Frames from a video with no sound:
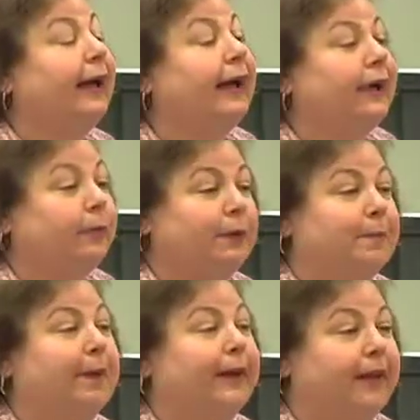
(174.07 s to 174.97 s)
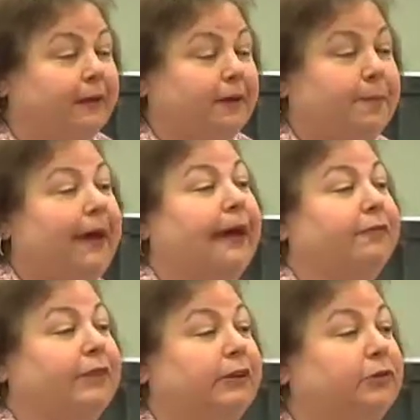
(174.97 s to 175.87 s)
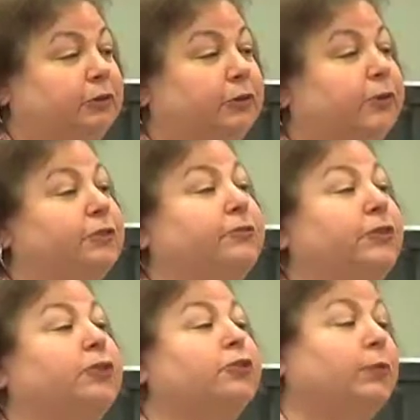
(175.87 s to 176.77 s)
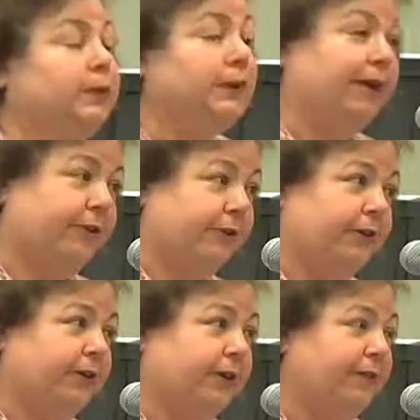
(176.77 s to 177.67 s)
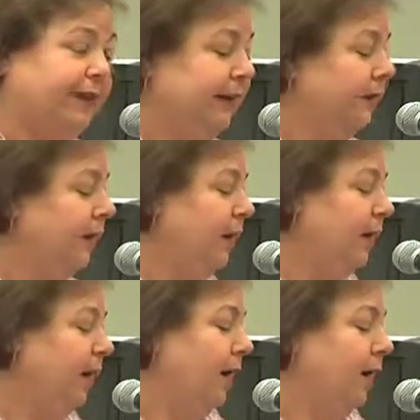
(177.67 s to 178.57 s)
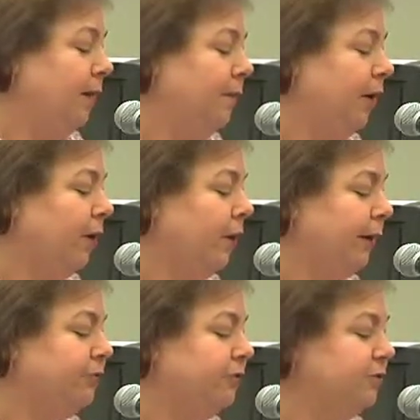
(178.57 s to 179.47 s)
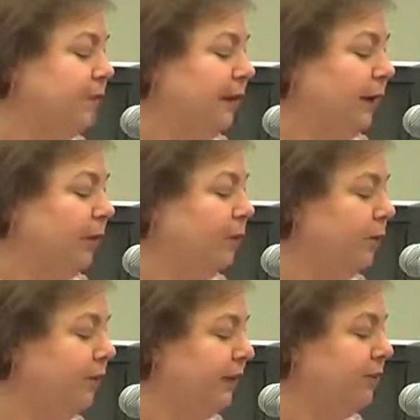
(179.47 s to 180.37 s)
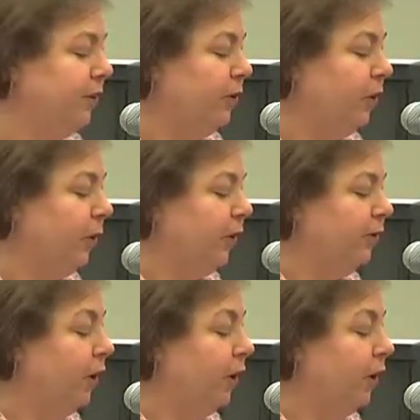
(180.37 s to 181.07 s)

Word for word: and we may end up having to defer to another event, um, are questions about things that are called